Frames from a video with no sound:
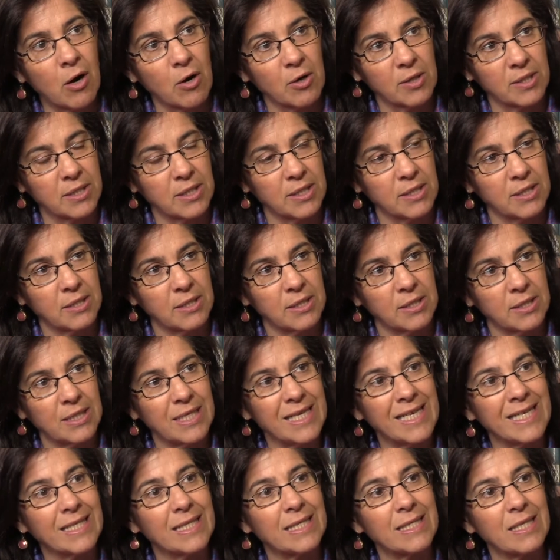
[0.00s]
our assistance
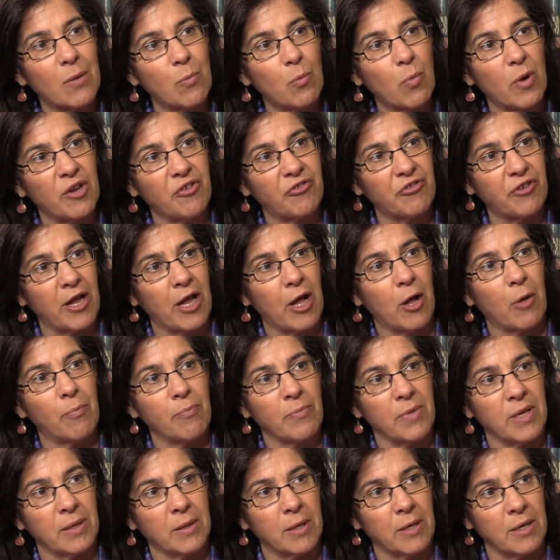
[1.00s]
in some ways to
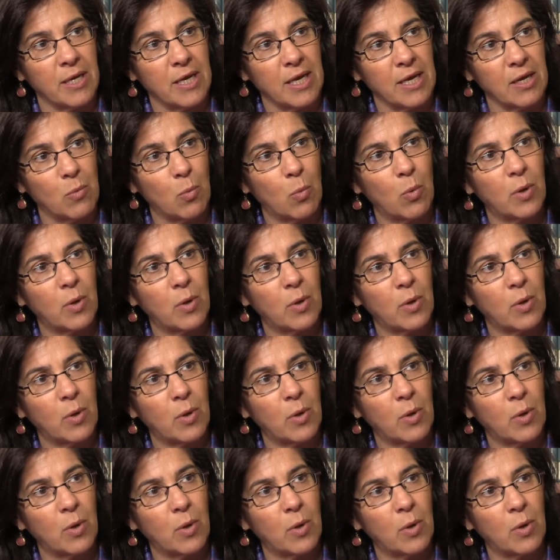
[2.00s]
help meet the need.